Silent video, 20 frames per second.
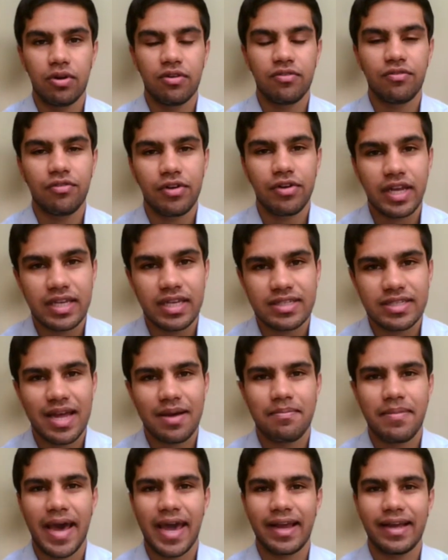will freeze
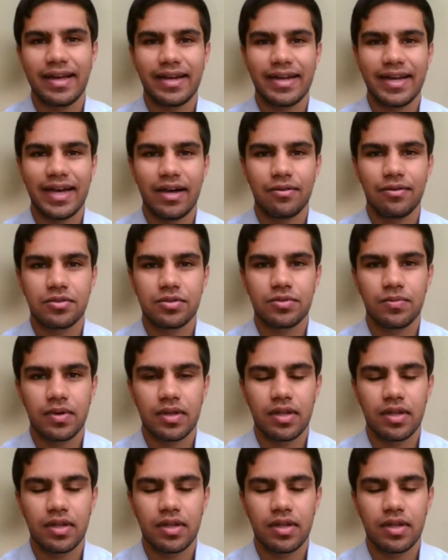their bank accounts,